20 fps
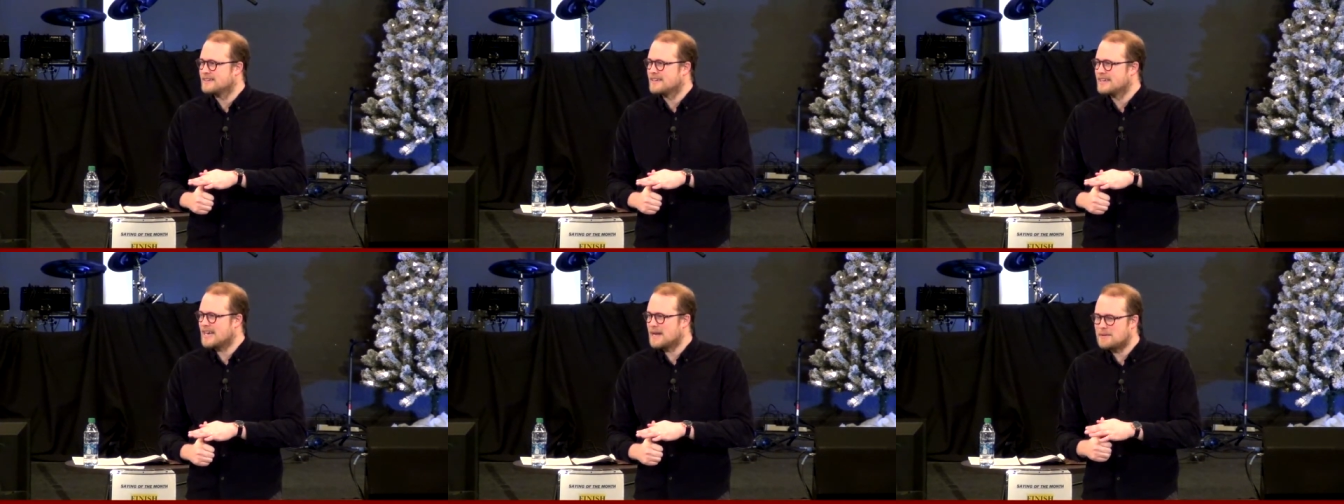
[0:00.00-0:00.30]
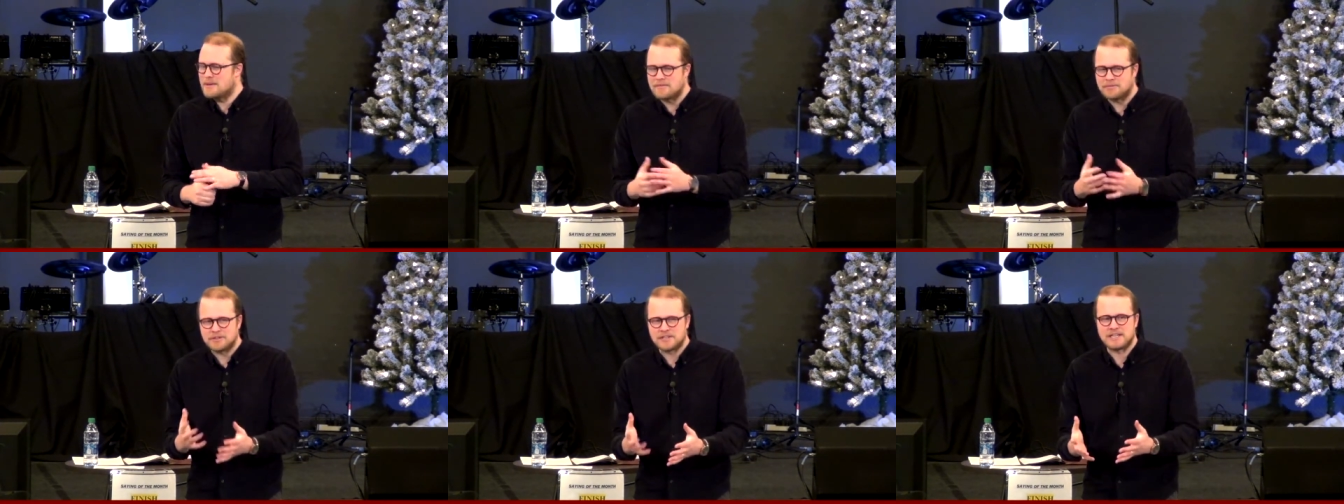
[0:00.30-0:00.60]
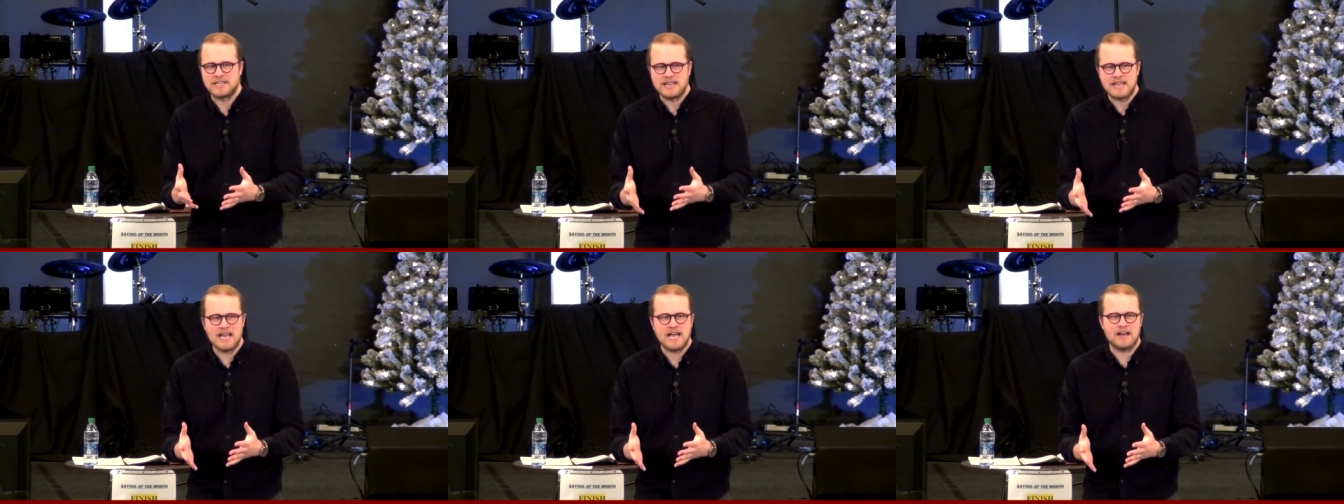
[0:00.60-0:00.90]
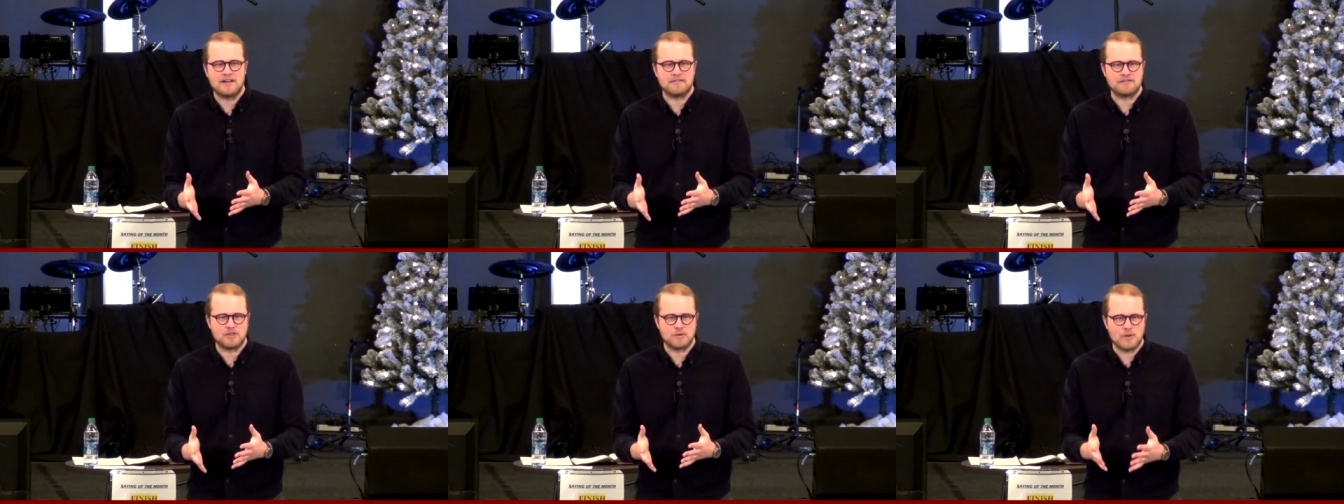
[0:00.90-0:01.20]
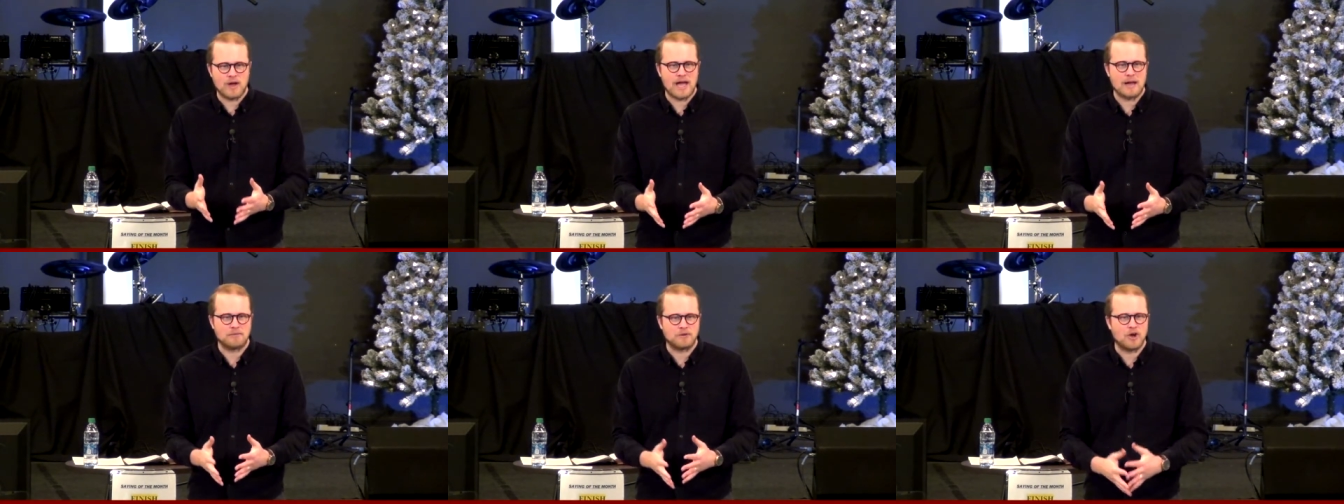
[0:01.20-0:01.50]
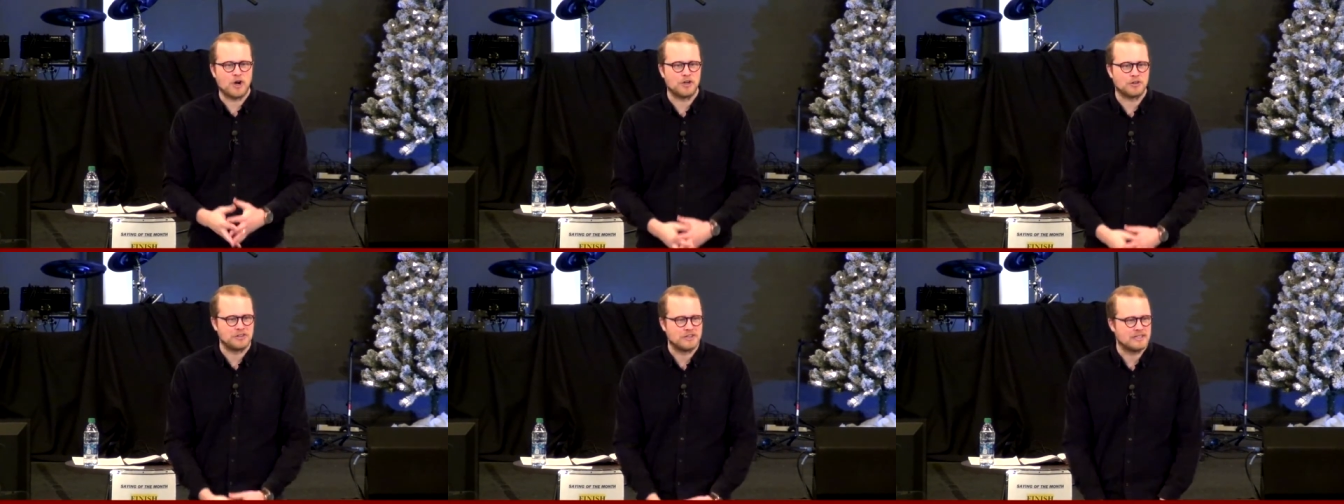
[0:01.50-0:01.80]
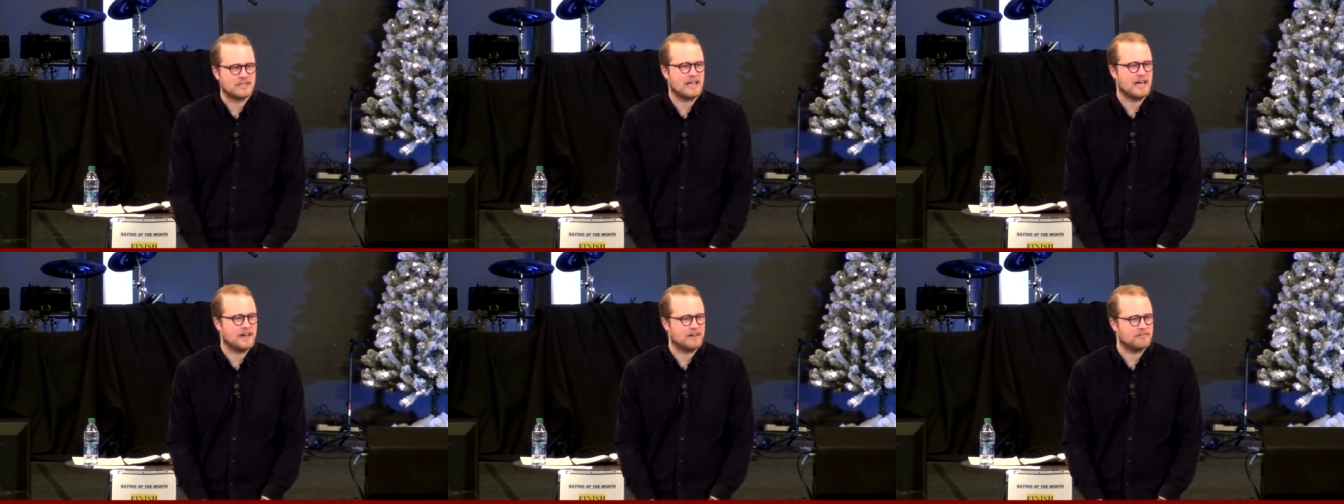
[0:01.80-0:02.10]
and I'm able to love the way I'm called to
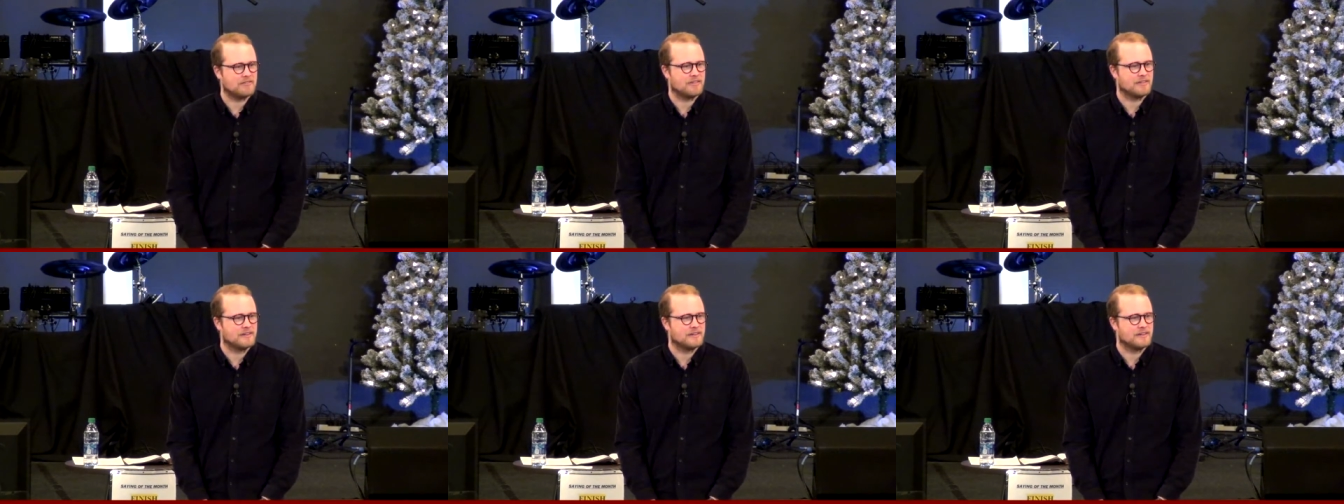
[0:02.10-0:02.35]
love.